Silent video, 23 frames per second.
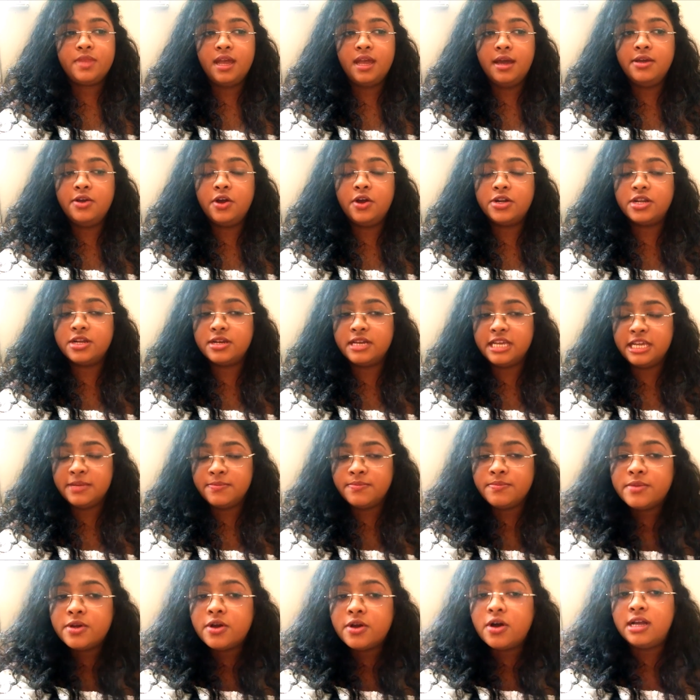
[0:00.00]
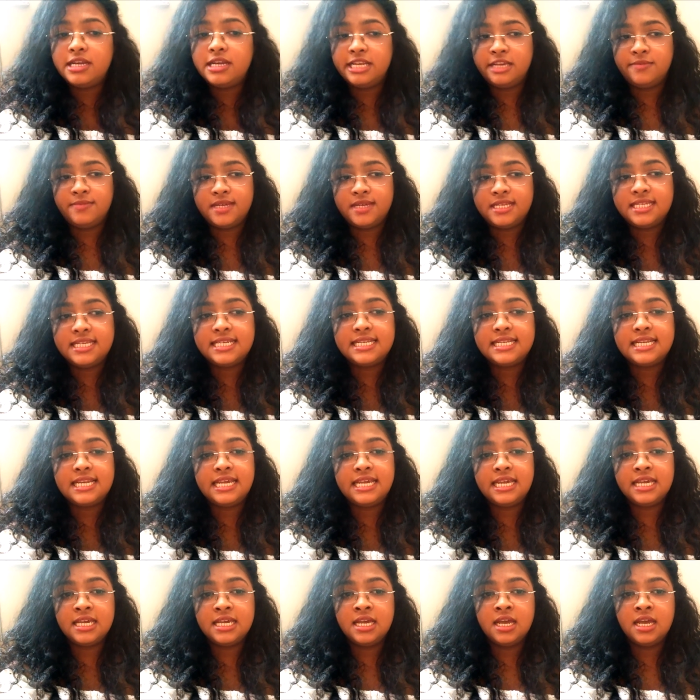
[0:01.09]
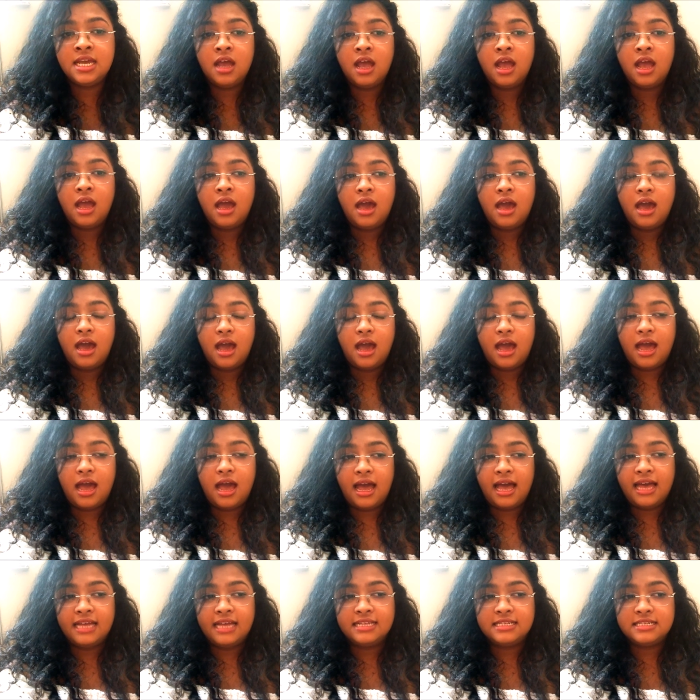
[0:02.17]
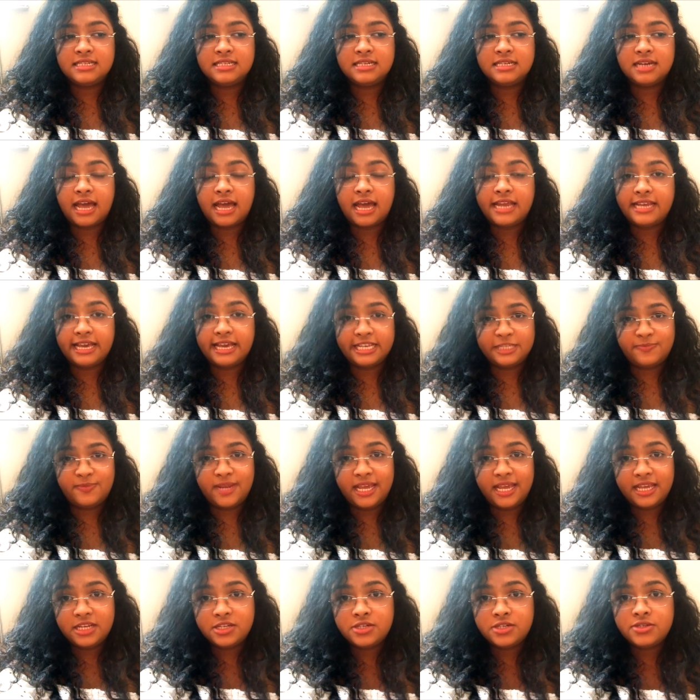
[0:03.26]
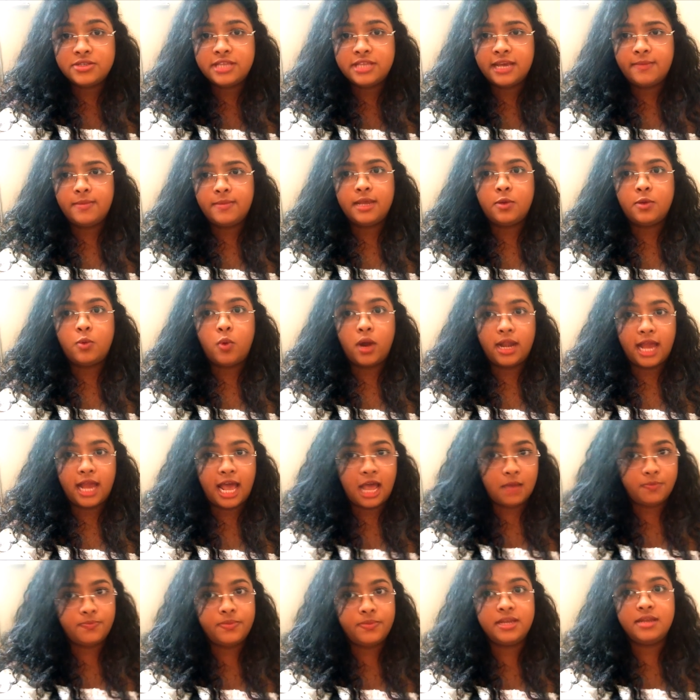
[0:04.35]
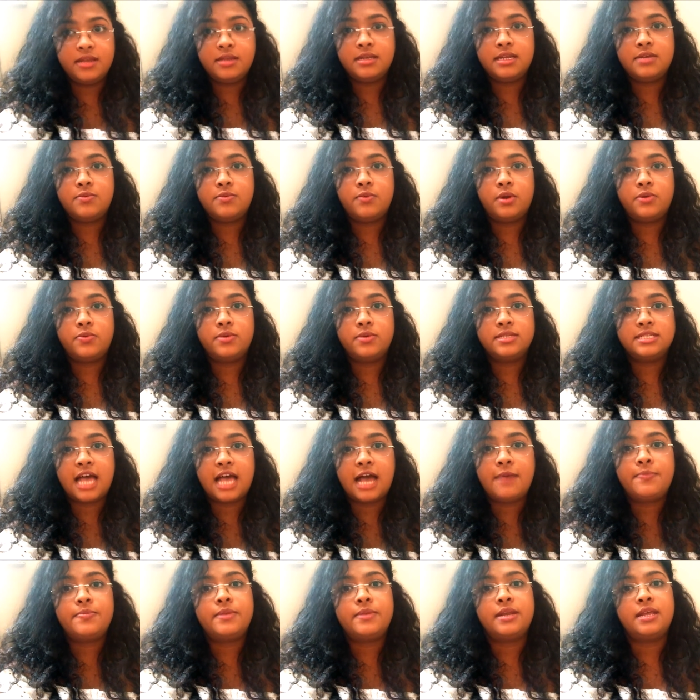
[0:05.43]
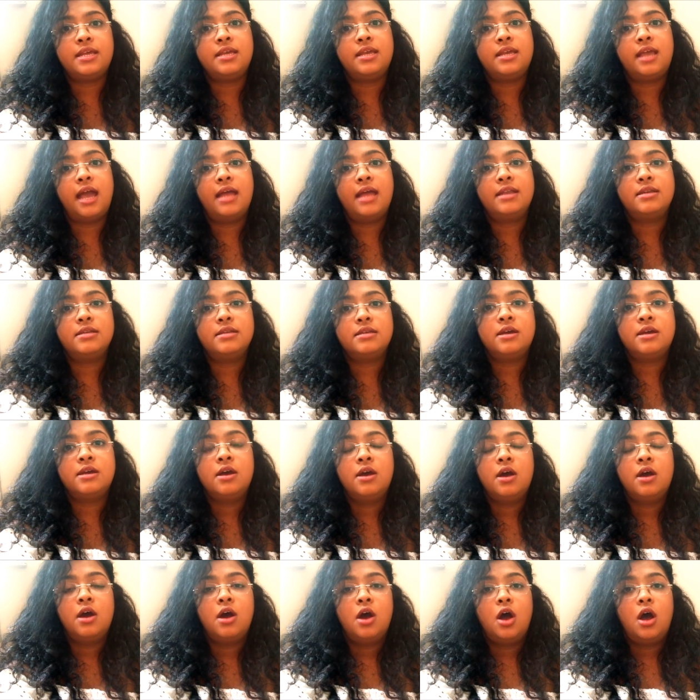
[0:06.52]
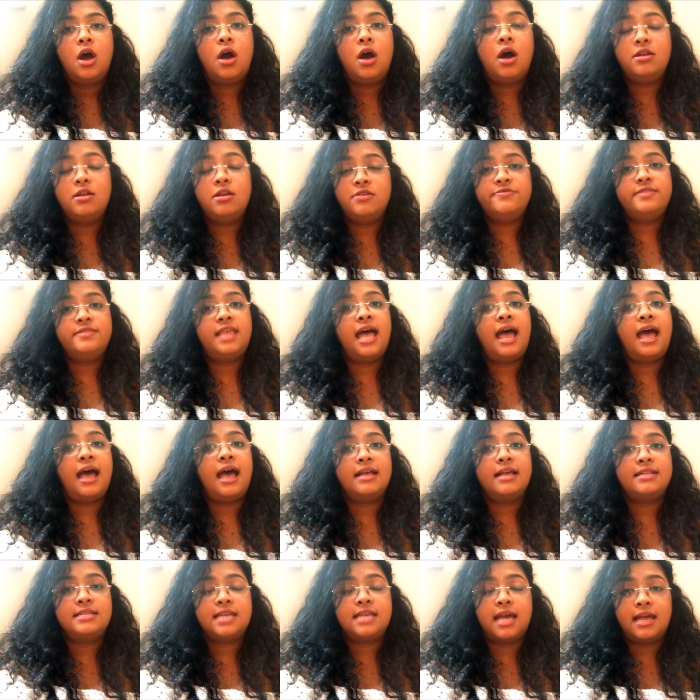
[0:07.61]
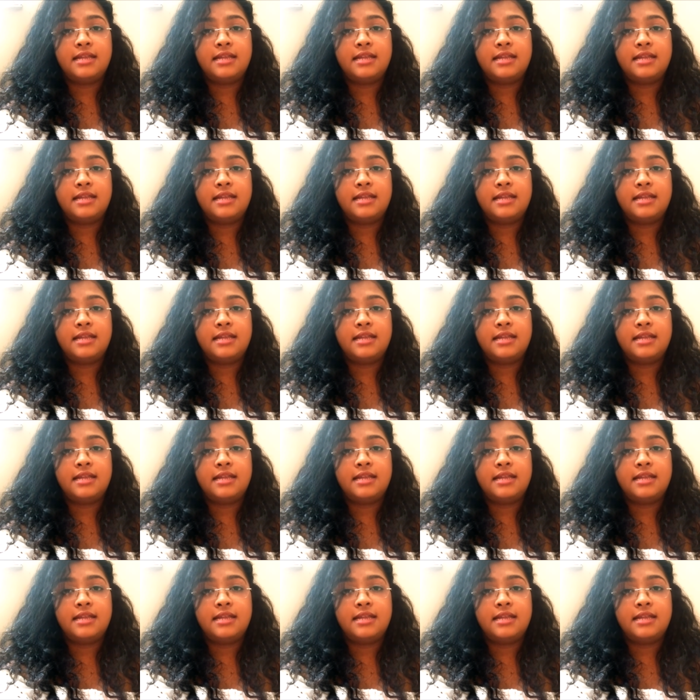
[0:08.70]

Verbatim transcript: I got a call immediately, and I explained to them like what happened and what was happening and all of that.